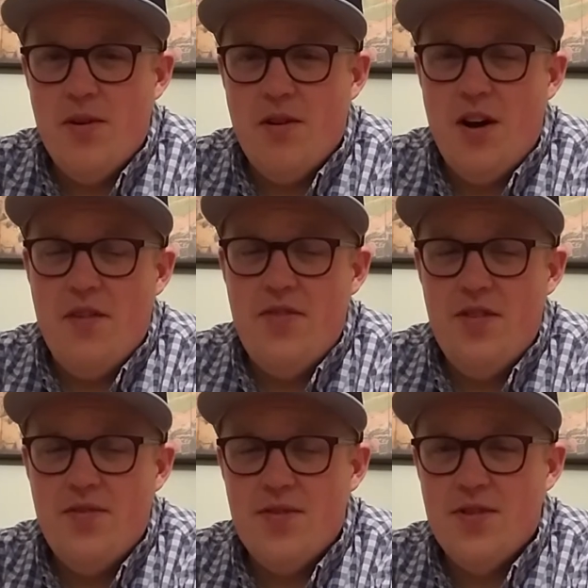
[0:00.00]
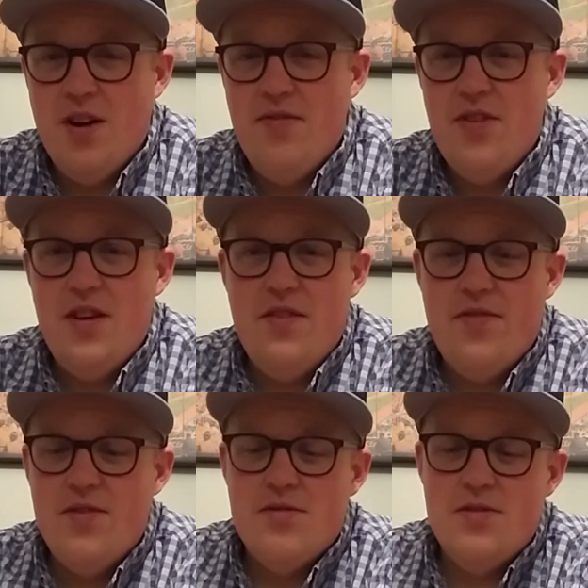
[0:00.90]
coffee. If there's coffee in it
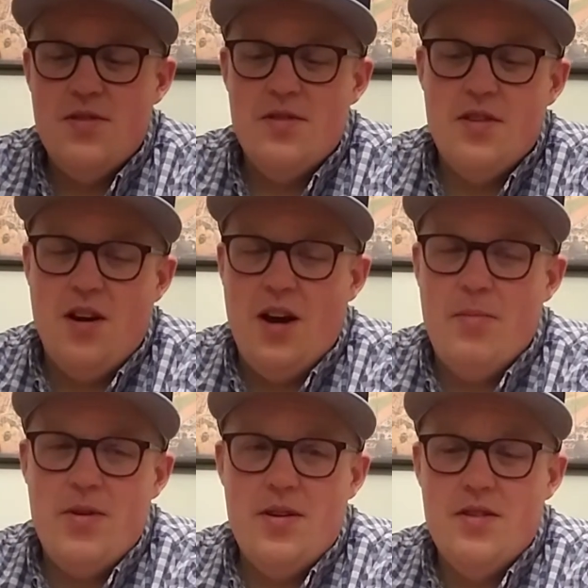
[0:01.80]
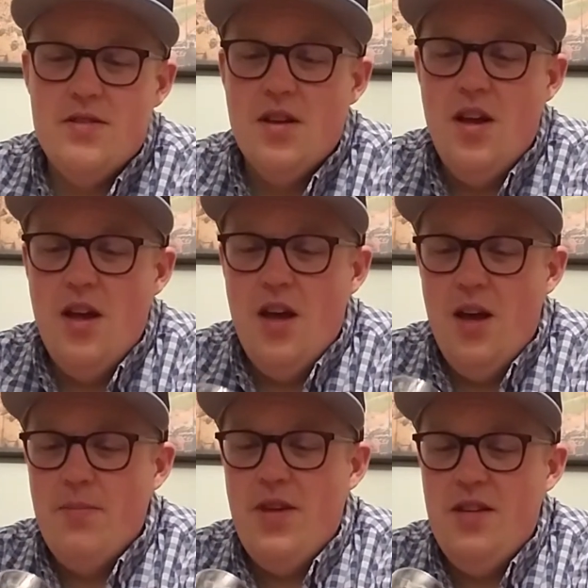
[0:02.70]
versus a hop bitterness.
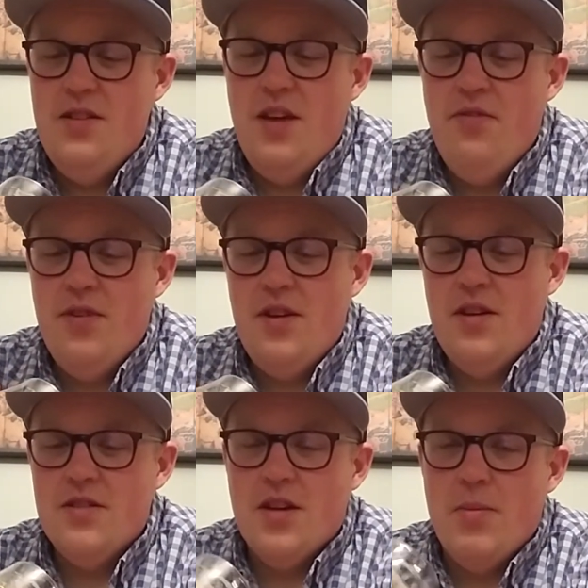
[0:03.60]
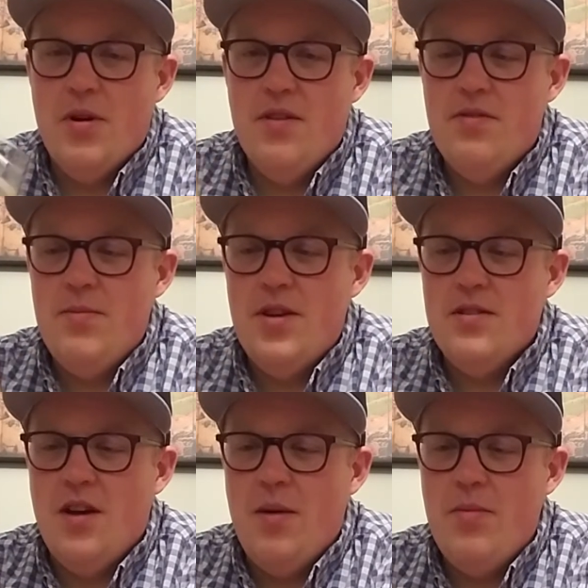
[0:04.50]
This definitely is coming off to me
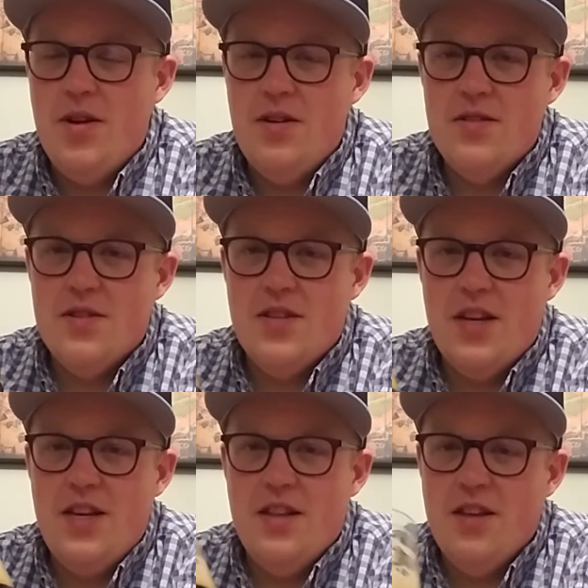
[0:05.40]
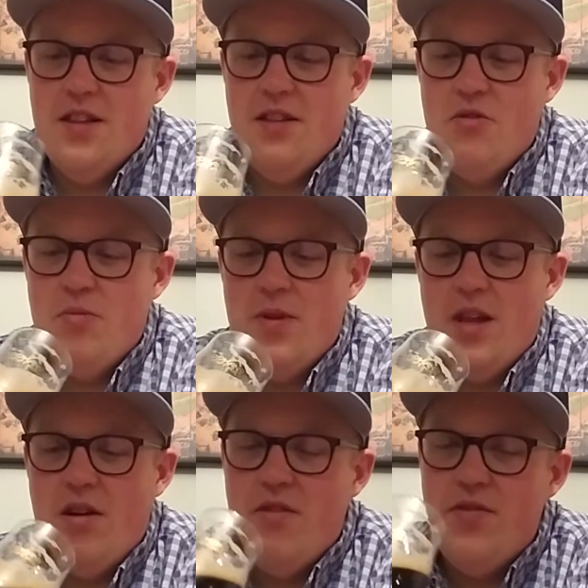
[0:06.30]
as hop bitterness because I get like the little bit
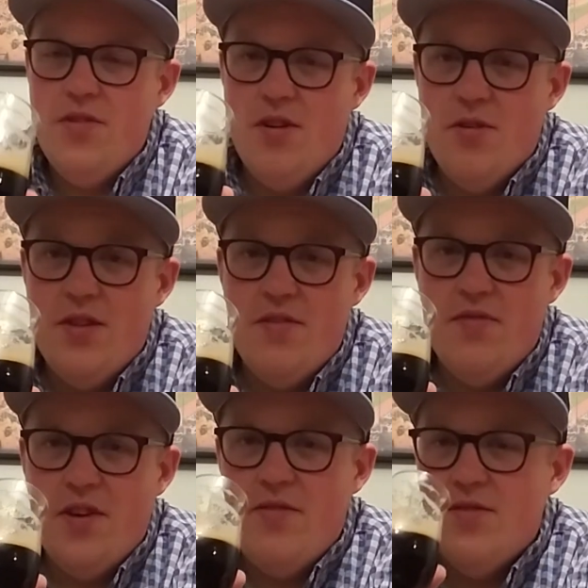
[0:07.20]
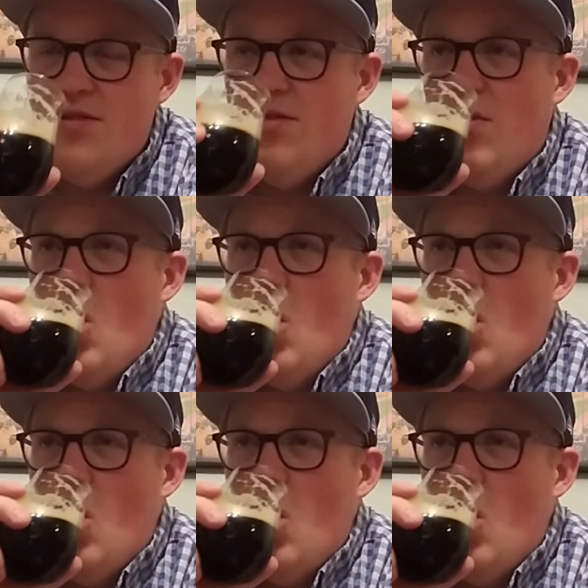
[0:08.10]
of that earthy flavor too.